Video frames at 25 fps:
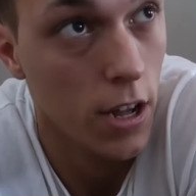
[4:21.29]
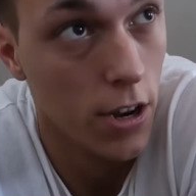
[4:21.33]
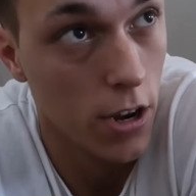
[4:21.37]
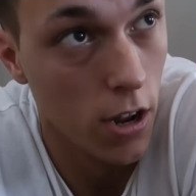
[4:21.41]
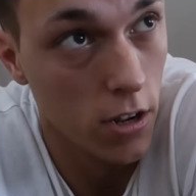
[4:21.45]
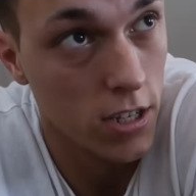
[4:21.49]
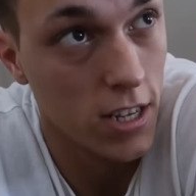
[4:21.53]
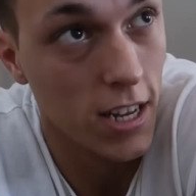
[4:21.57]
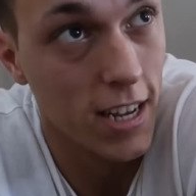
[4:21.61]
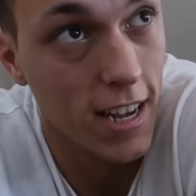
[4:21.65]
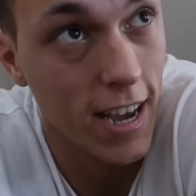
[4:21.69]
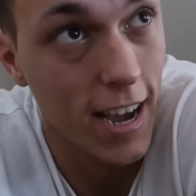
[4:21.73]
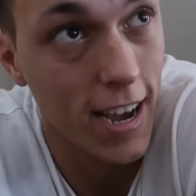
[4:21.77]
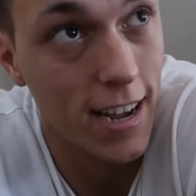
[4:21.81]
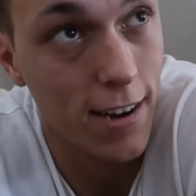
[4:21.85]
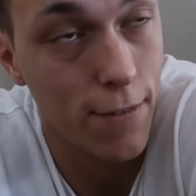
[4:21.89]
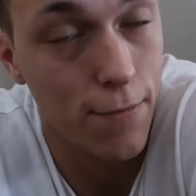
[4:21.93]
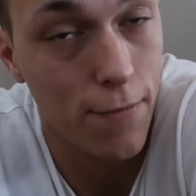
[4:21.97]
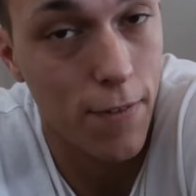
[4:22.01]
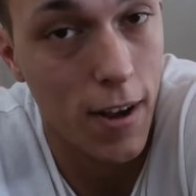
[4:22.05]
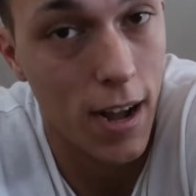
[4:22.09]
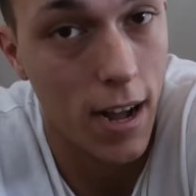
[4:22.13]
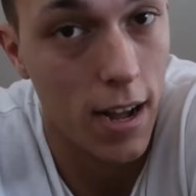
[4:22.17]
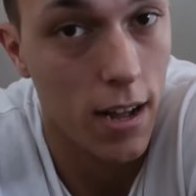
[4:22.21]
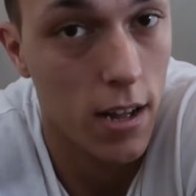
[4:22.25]
Not to gain
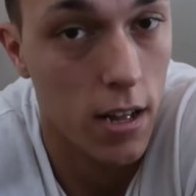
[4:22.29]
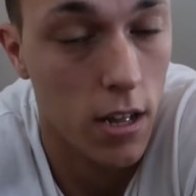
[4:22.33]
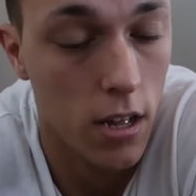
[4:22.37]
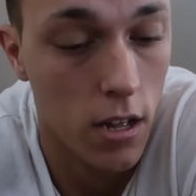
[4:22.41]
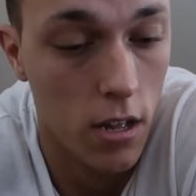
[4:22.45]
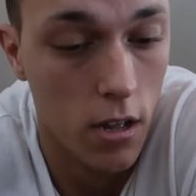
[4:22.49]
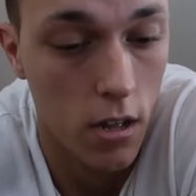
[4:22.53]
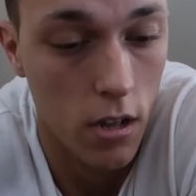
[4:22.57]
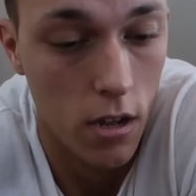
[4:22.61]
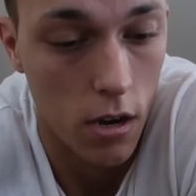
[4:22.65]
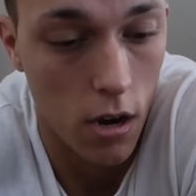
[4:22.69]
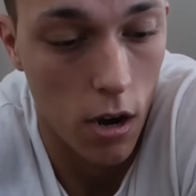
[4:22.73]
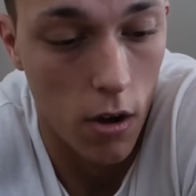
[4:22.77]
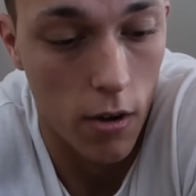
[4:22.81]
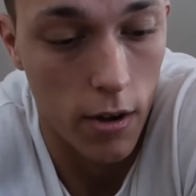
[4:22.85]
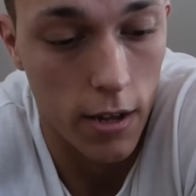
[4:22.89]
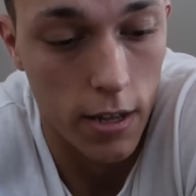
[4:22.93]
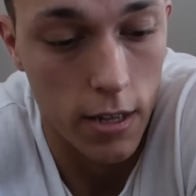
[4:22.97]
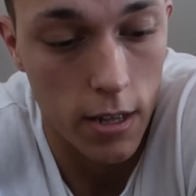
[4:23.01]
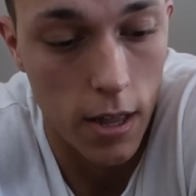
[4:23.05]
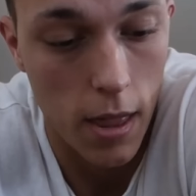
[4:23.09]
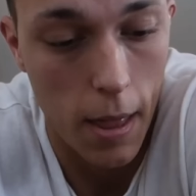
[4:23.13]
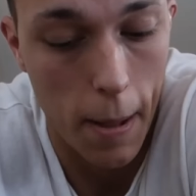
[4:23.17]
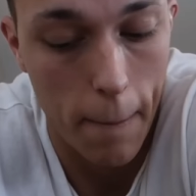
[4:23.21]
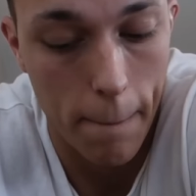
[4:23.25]
fat
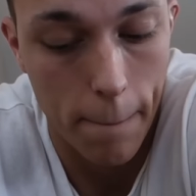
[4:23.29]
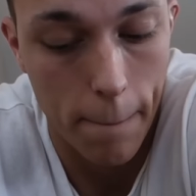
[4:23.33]
like